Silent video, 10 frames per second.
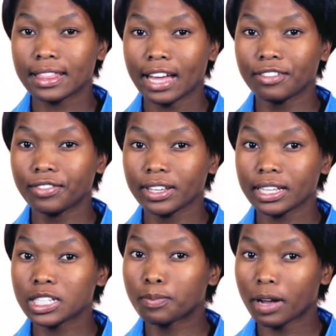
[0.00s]
That
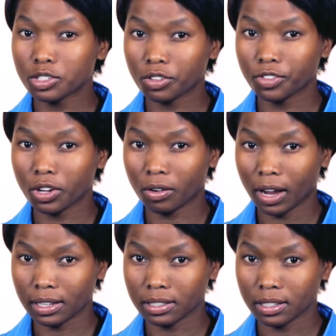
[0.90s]
fee is part of your
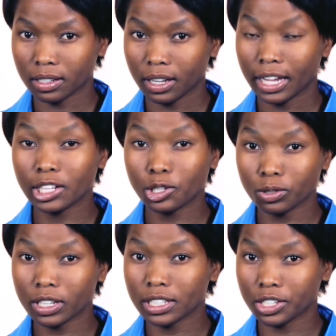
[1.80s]
rent,
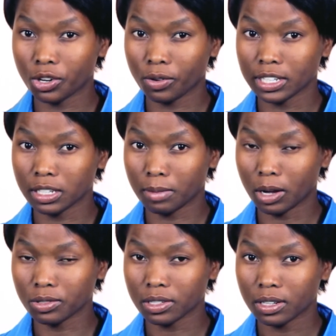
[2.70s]
included in your rent
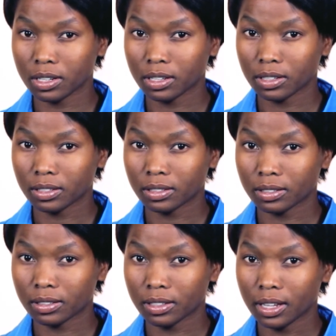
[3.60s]
amount.
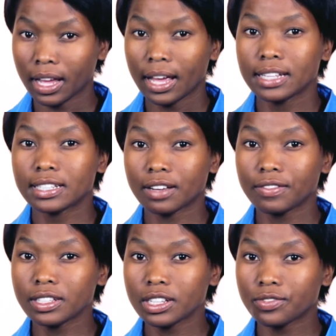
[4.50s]

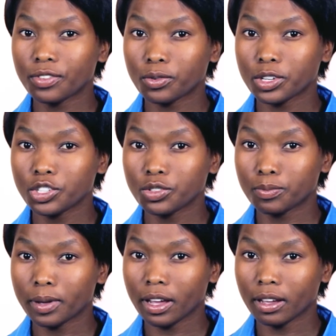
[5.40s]
Services for which
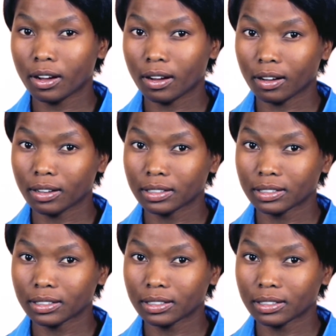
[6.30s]
you pay are